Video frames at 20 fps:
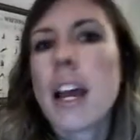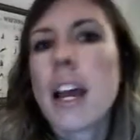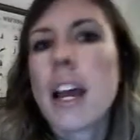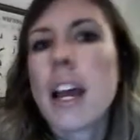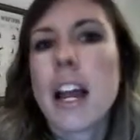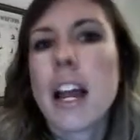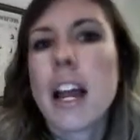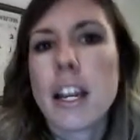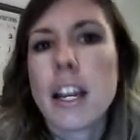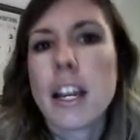
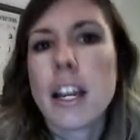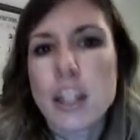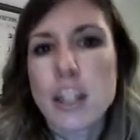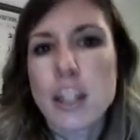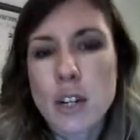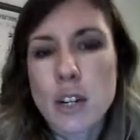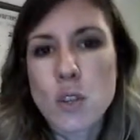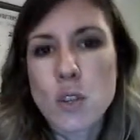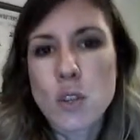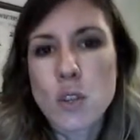And here
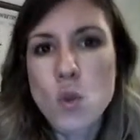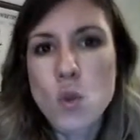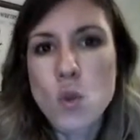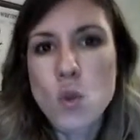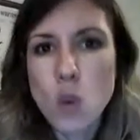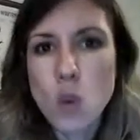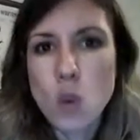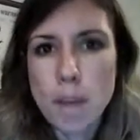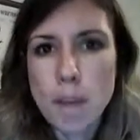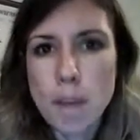is
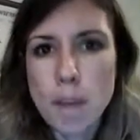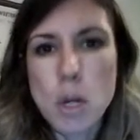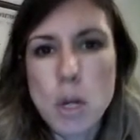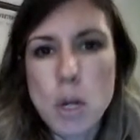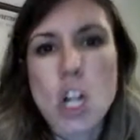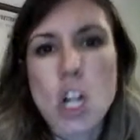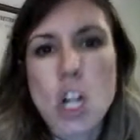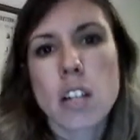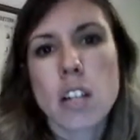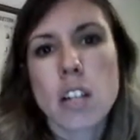
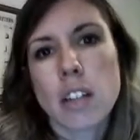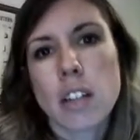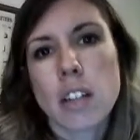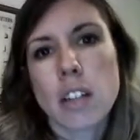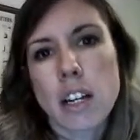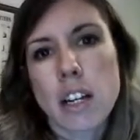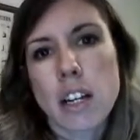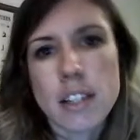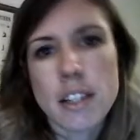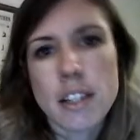normal.
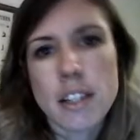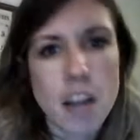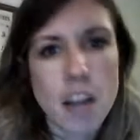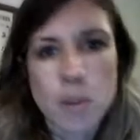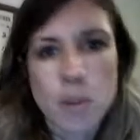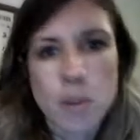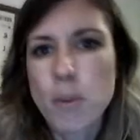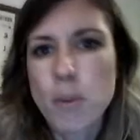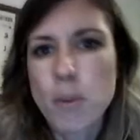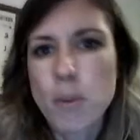And it's not
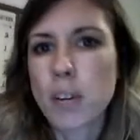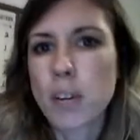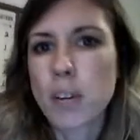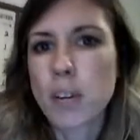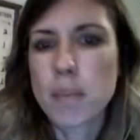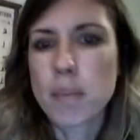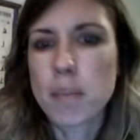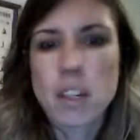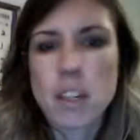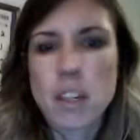
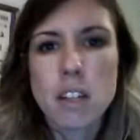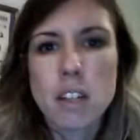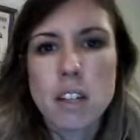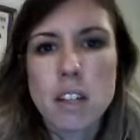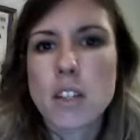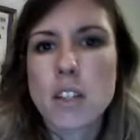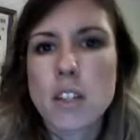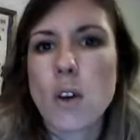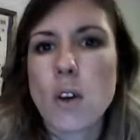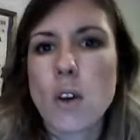pre-programmed.
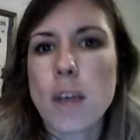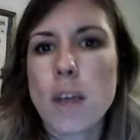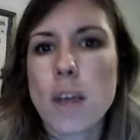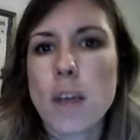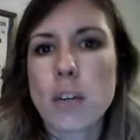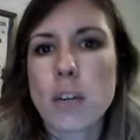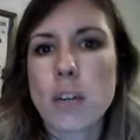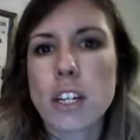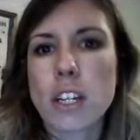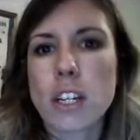So I'm
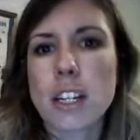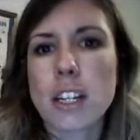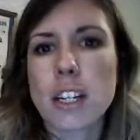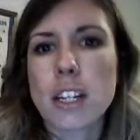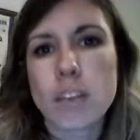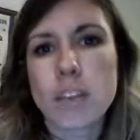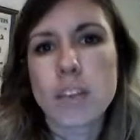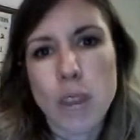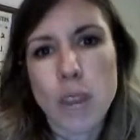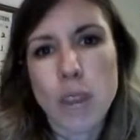going to
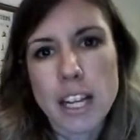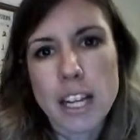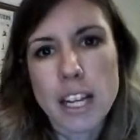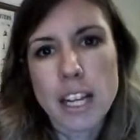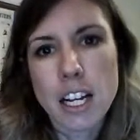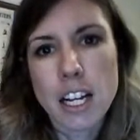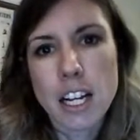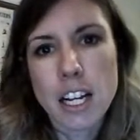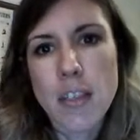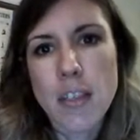right click
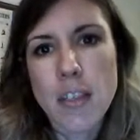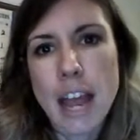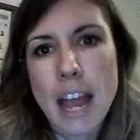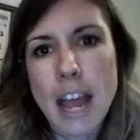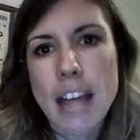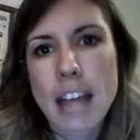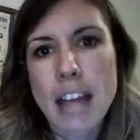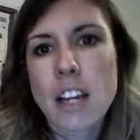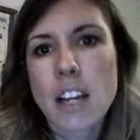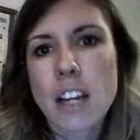on that
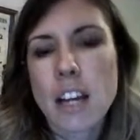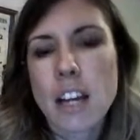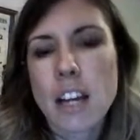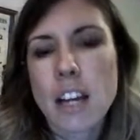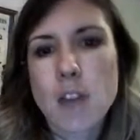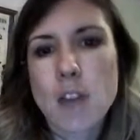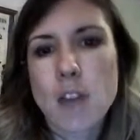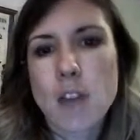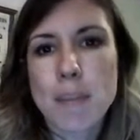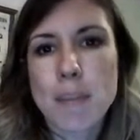and
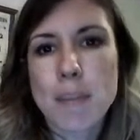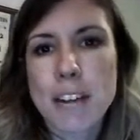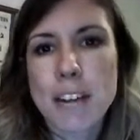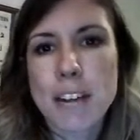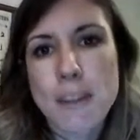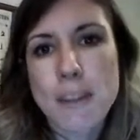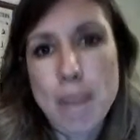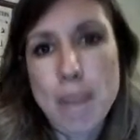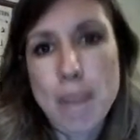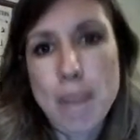drop down
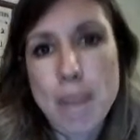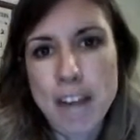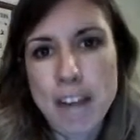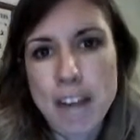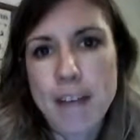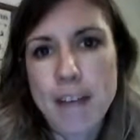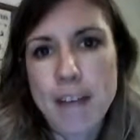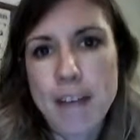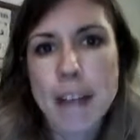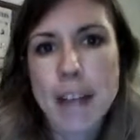to
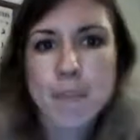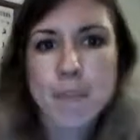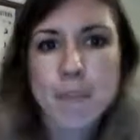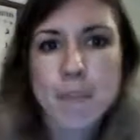modify.